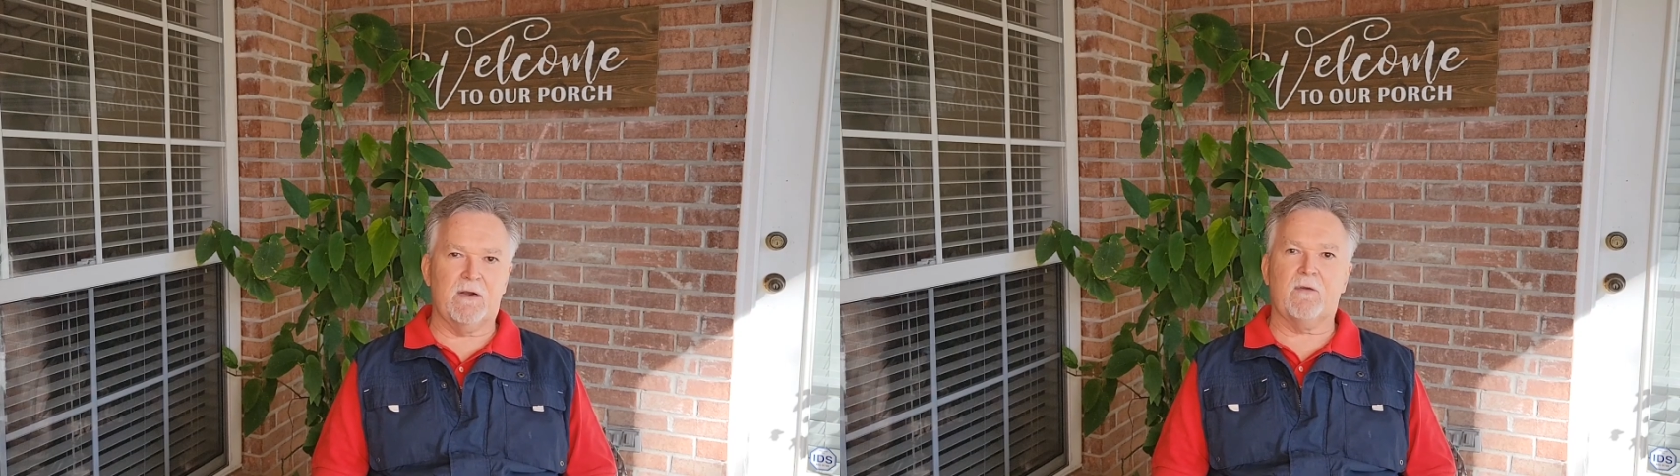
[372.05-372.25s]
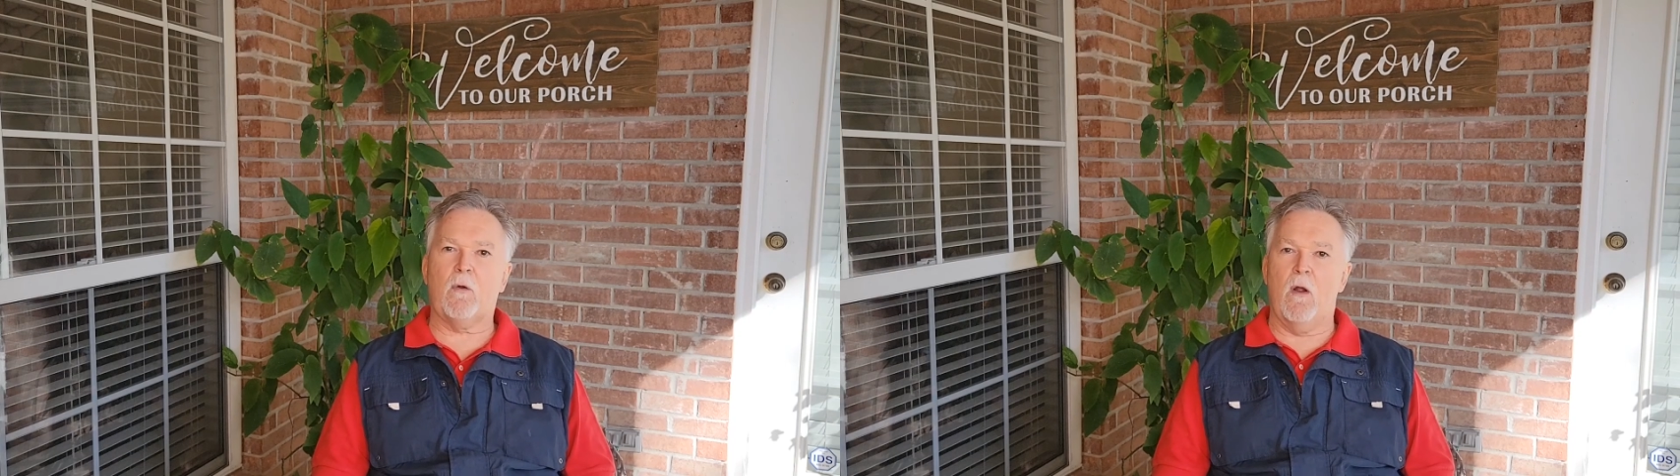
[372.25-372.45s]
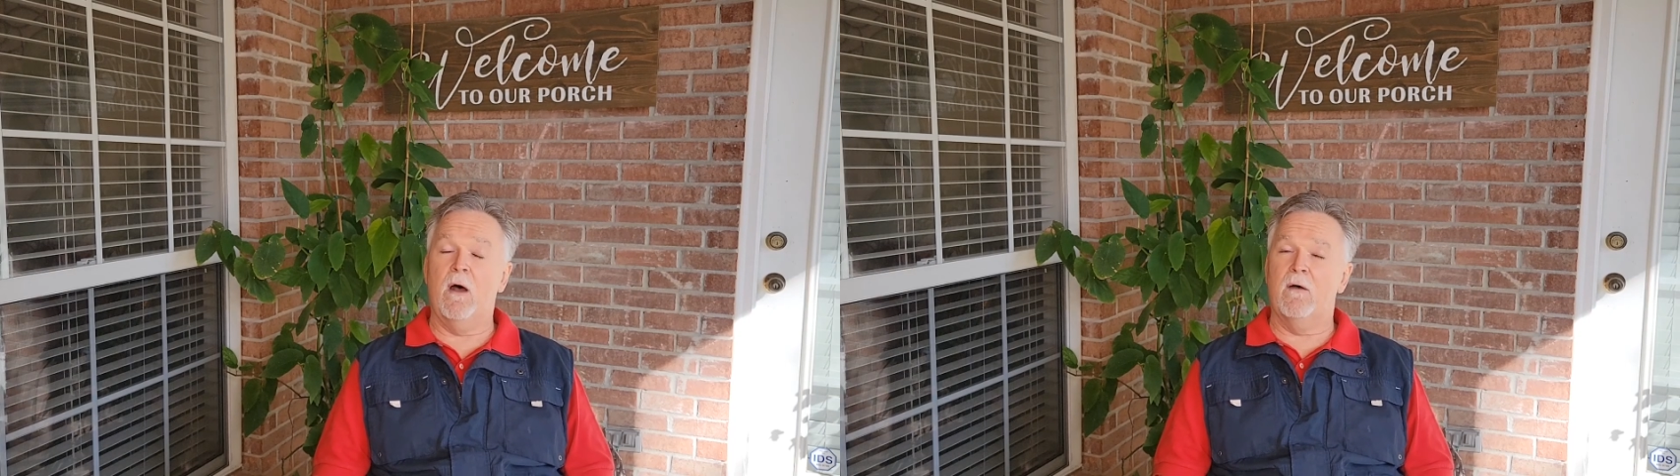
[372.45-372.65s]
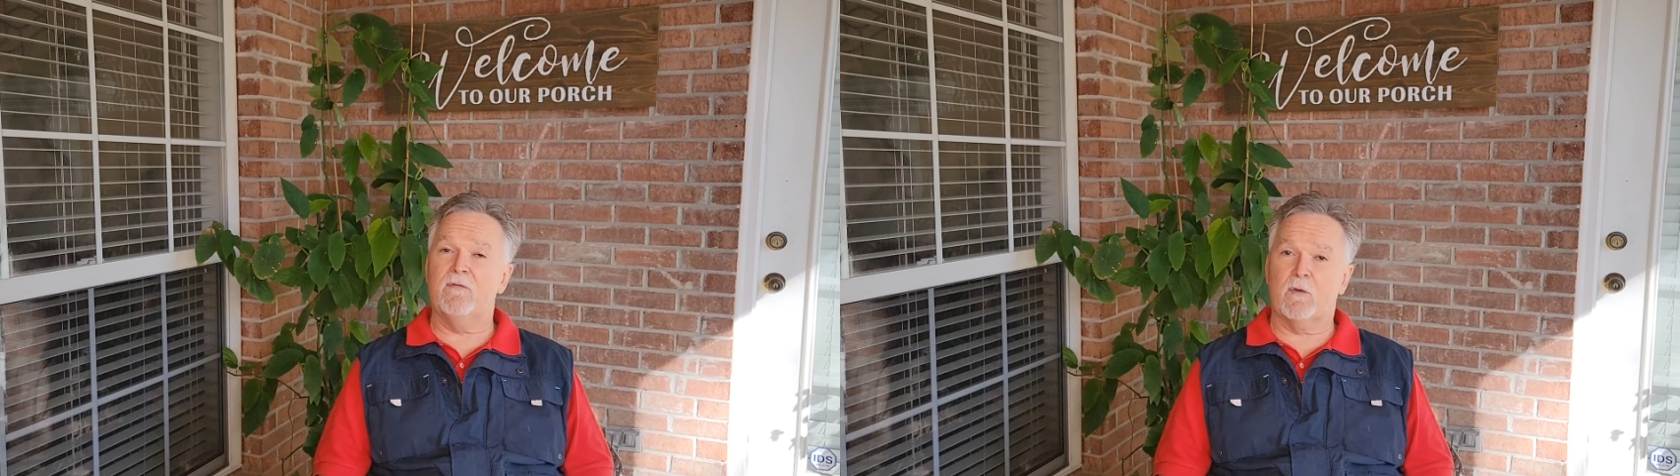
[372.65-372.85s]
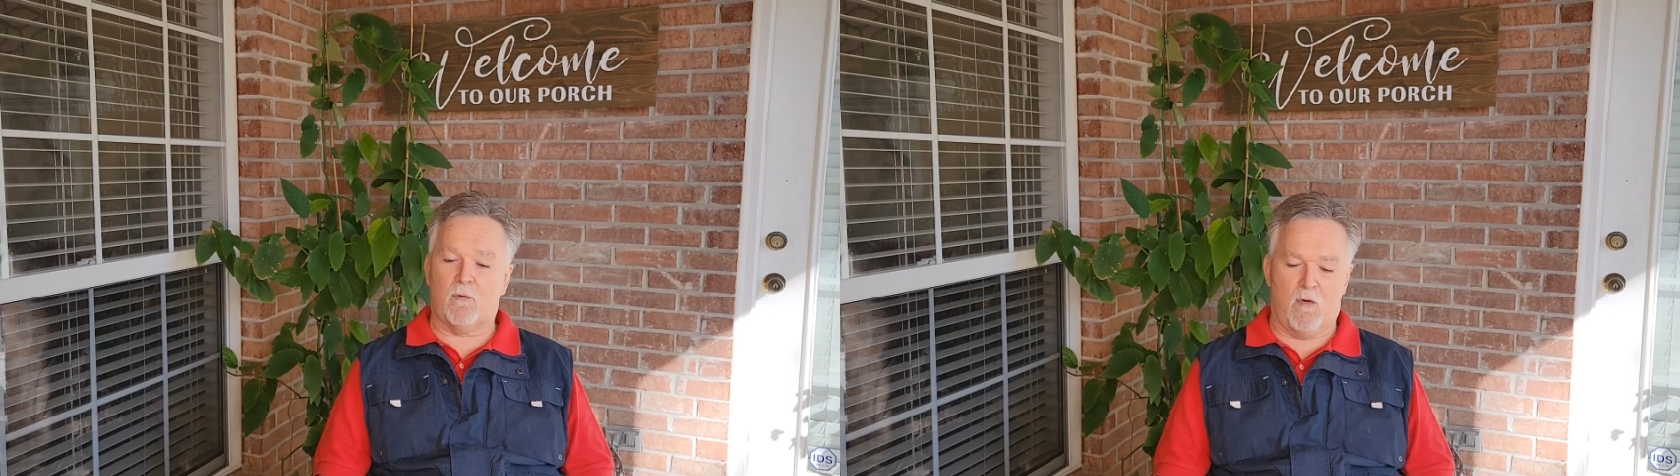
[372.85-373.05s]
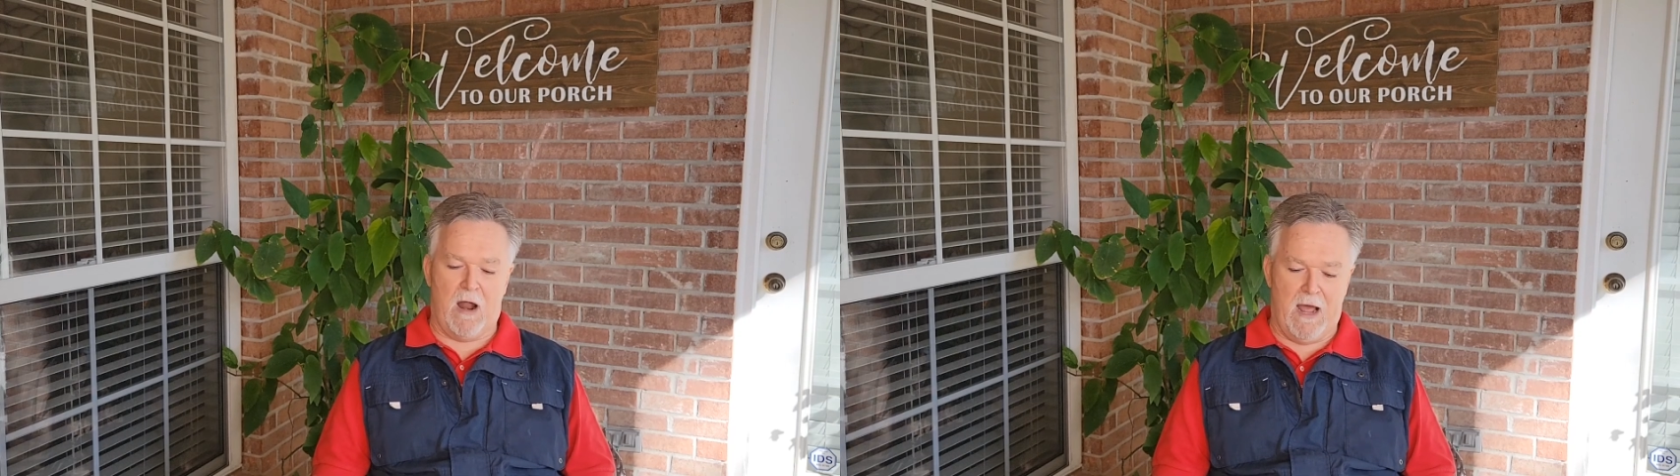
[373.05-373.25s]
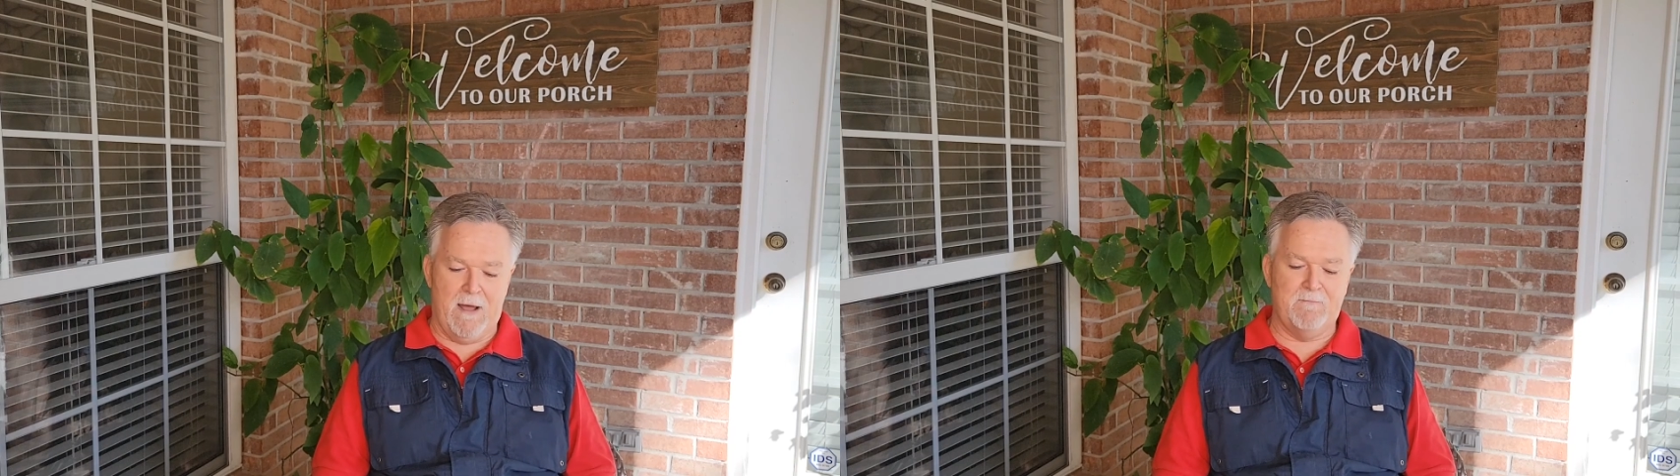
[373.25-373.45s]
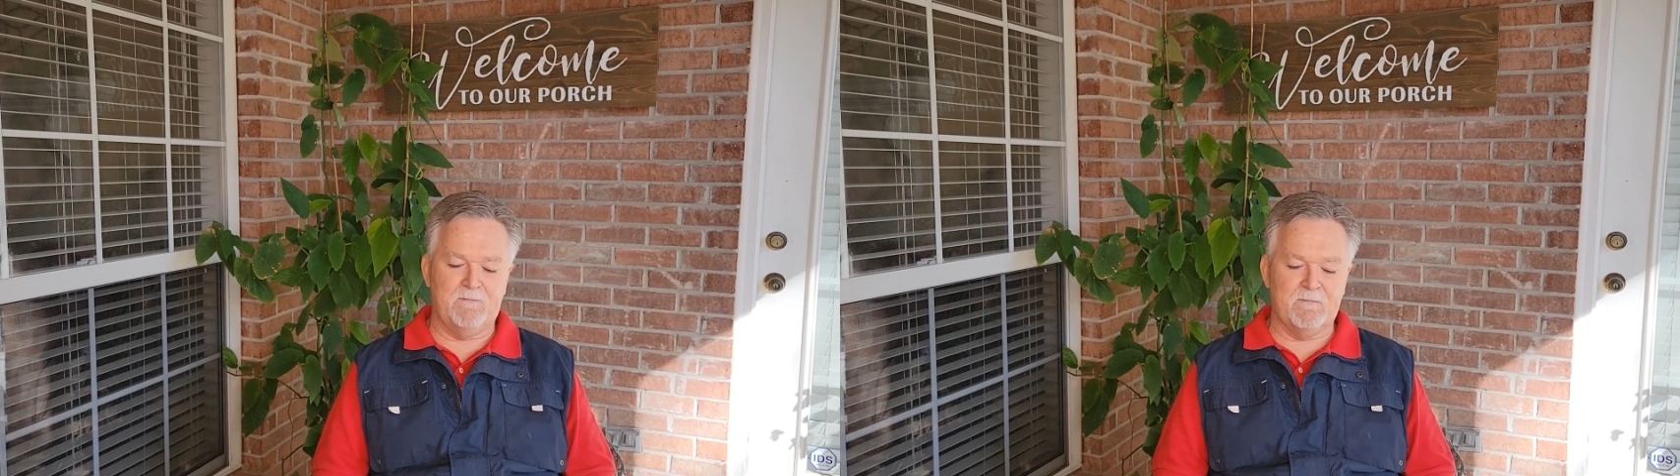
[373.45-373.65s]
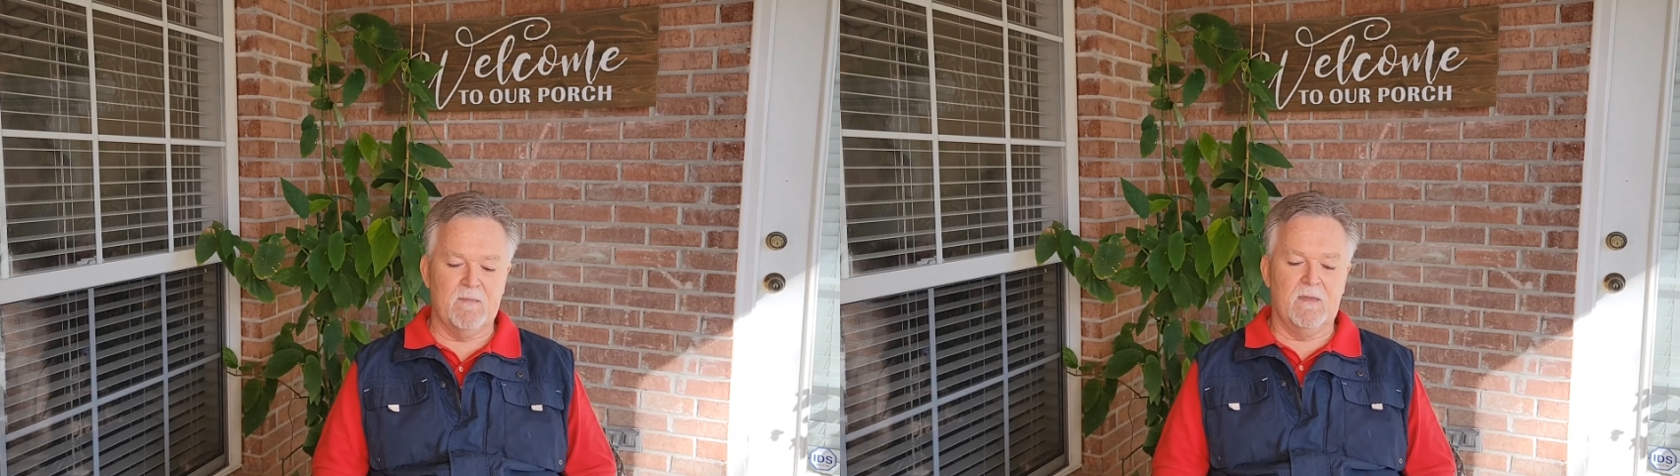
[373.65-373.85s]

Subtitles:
of the crime.